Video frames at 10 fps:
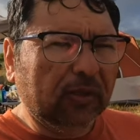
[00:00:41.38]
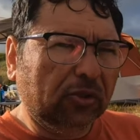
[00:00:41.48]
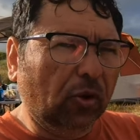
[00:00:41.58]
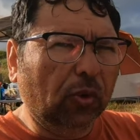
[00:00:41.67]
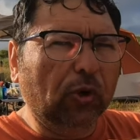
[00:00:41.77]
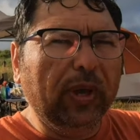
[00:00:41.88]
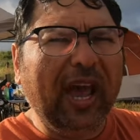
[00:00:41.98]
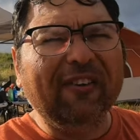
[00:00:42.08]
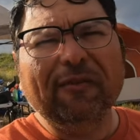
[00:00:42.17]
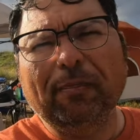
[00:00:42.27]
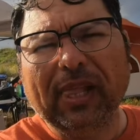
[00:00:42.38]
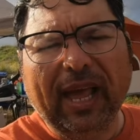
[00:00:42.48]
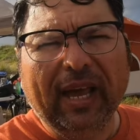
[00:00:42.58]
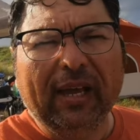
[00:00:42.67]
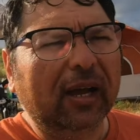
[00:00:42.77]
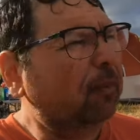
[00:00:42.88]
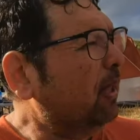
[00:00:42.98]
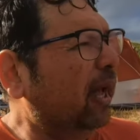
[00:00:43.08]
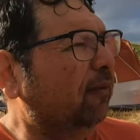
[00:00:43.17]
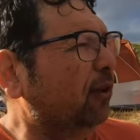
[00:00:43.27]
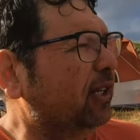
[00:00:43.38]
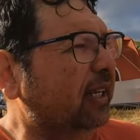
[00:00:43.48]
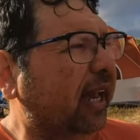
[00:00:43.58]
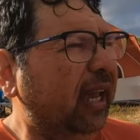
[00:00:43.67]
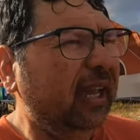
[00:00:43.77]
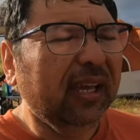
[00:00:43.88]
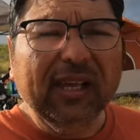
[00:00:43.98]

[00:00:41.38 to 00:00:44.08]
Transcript: what do we have in plan for today?